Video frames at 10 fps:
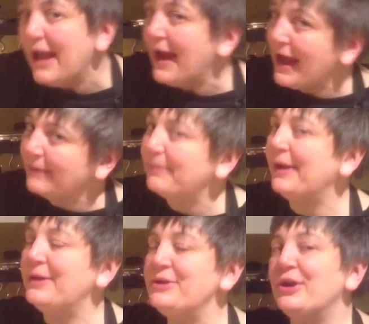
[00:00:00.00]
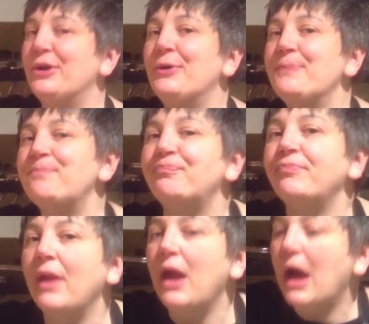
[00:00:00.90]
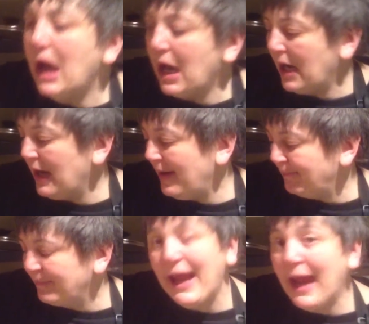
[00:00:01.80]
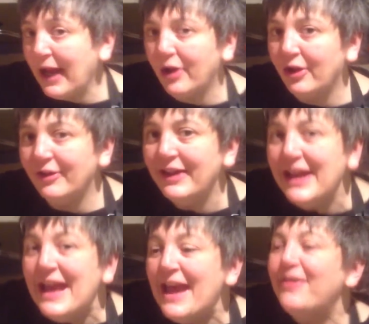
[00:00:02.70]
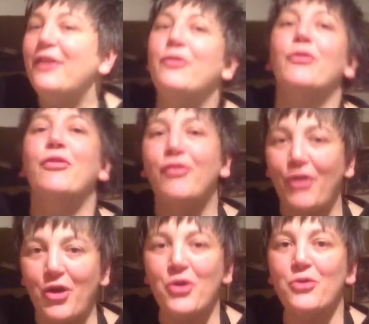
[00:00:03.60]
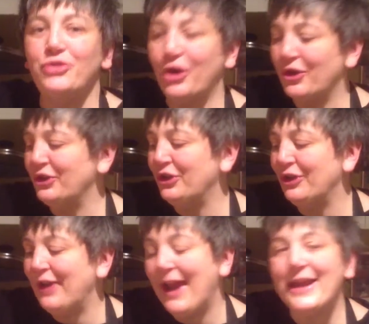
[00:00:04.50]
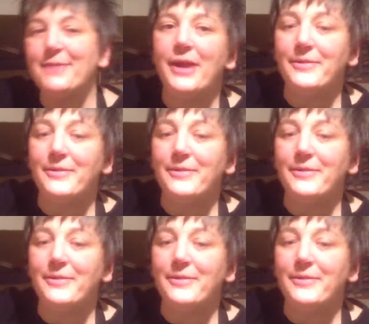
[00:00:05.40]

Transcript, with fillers: jalapeno, um, kale. These are so darn good. And I made